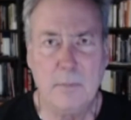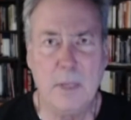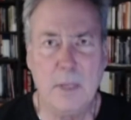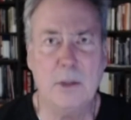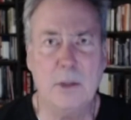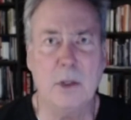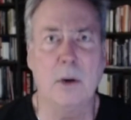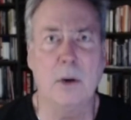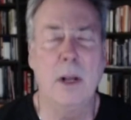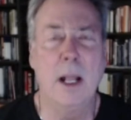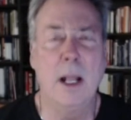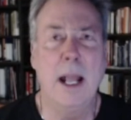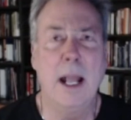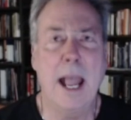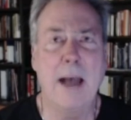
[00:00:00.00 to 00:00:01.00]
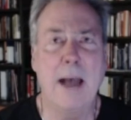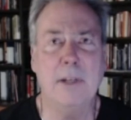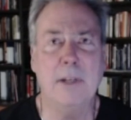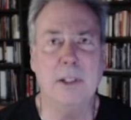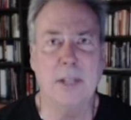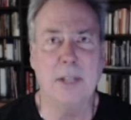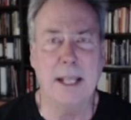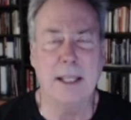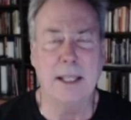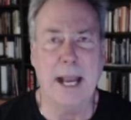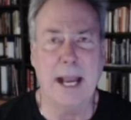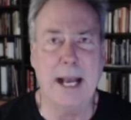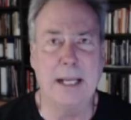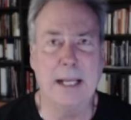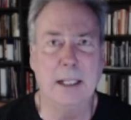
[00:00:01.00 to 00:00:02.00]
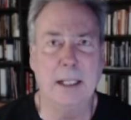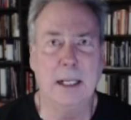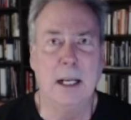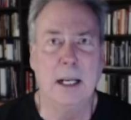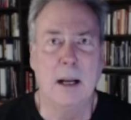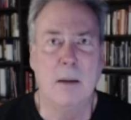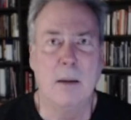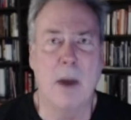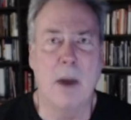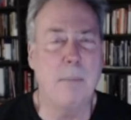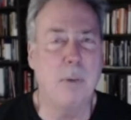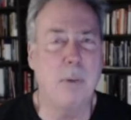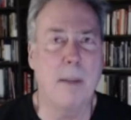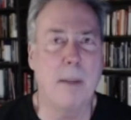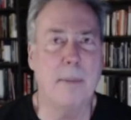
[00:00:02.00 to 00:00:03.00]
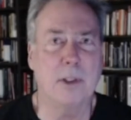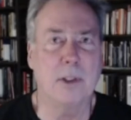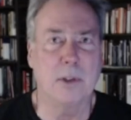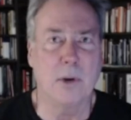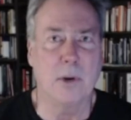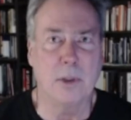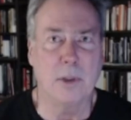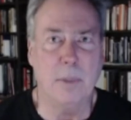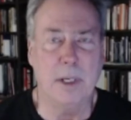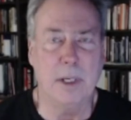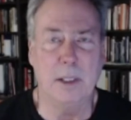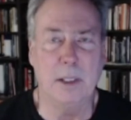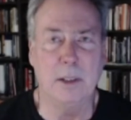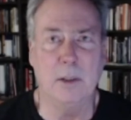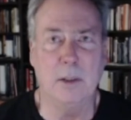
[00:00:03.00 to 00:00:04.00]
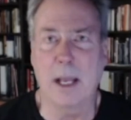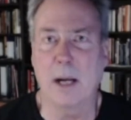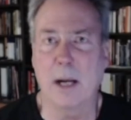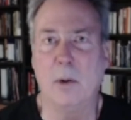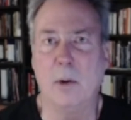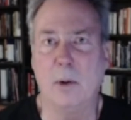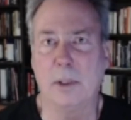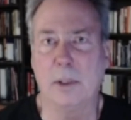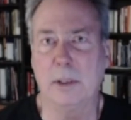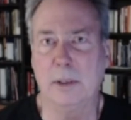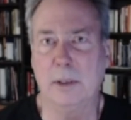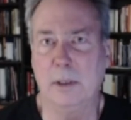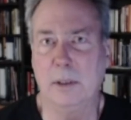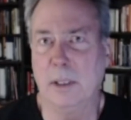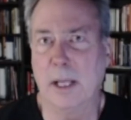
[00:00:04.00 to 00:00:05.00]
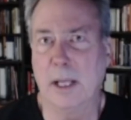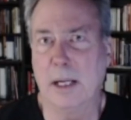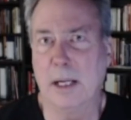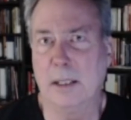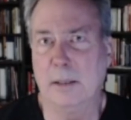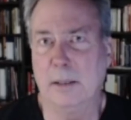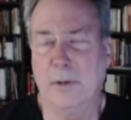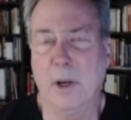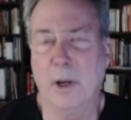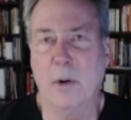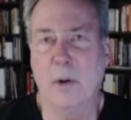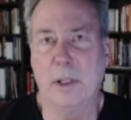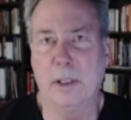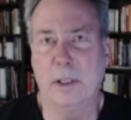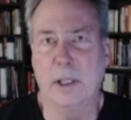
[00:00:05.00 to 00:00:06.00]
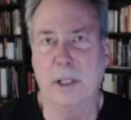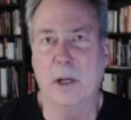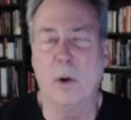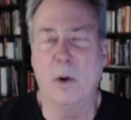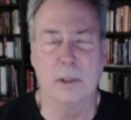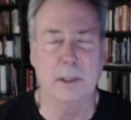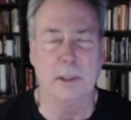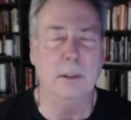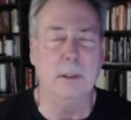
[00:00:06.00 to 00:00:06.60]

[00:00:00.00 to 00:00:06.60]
So having said that, my premise has always been you got to hold it. If you own it, you can hold it.